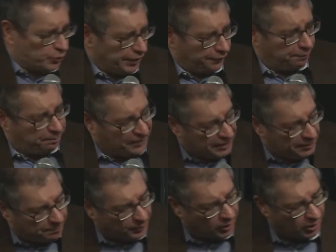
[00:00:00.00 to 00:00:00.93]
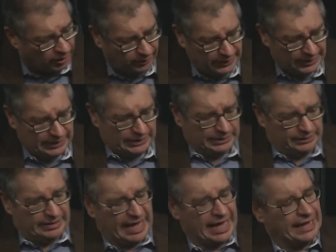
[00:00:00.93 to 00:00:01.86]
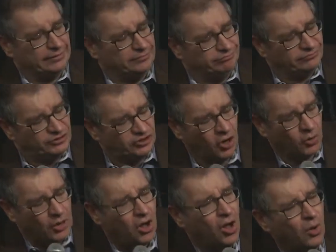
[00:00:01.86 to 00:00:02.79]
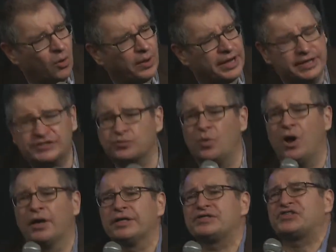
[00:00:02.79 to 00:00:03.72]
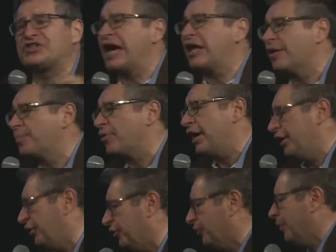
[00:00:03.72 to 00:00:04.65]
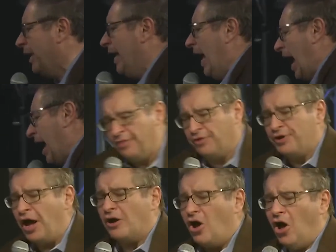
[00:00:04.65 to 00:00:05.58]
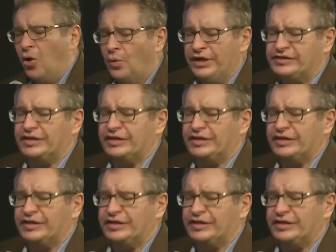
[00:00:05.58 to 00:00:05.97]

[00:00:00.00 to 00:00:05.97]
with people that don't always want to celebrate you, and they're not always